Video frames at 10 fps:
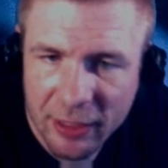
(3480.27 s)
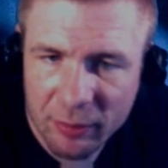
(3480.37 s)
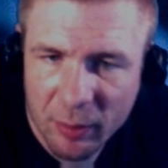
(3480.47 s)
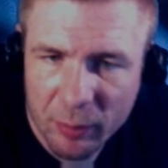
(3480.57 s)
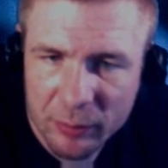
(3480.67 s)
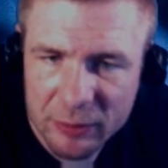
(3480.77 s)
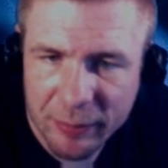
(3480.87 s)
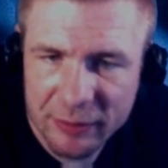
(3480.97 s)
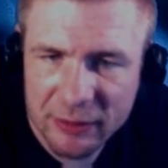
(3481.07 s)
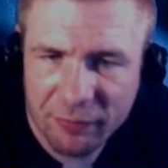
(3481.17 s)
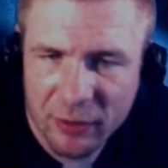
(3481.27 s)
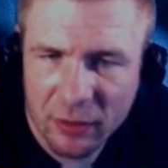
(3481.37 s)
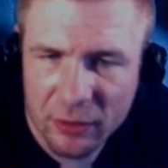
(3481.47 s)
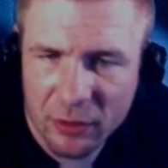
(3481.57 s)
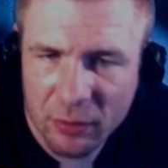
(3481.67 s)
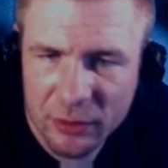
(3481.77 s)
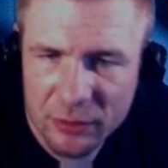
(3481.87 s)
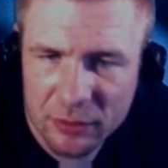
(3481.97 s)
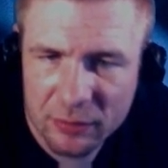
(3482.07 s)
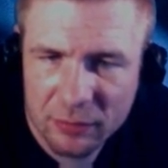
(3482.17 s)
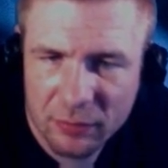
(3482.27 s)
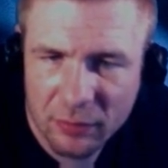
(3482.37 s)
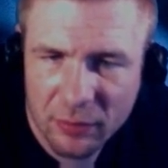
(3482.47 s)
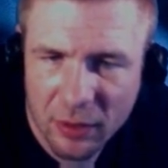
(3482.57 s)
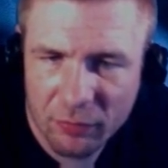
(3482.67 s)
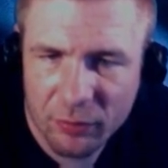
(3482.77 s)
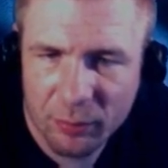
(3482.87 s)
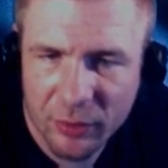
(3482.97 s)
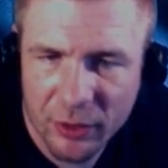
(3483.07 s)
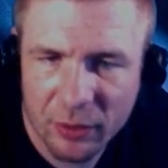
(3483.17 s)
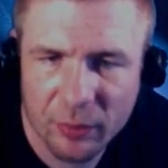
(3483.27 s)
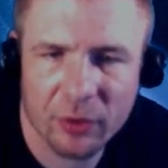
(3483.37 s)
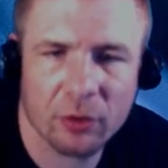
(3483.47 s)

have to be able to be specific on your question. Not familiar with